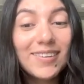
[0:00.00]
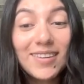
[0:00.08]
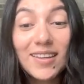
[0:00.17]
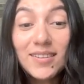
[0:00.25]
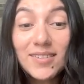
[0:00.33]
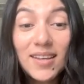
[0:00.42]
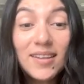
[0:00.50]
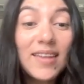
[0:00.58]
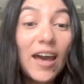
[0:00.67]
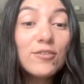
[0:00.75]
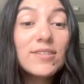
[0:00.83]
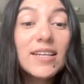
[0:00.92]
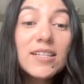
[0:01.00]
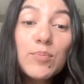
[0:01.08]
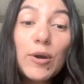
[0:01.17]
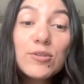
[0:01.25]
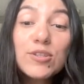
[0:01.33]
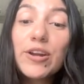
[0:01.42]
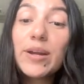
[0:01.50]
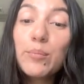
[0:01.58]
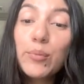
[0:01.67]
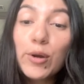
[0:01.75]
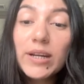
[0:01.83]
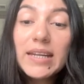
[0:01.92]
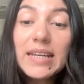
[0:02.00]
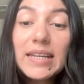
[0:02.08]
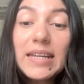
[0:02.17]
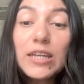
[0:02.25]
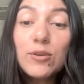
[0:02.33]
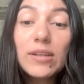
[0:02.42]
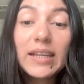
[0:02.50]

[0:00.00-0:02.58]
That's it. Now 6 posts are imported. You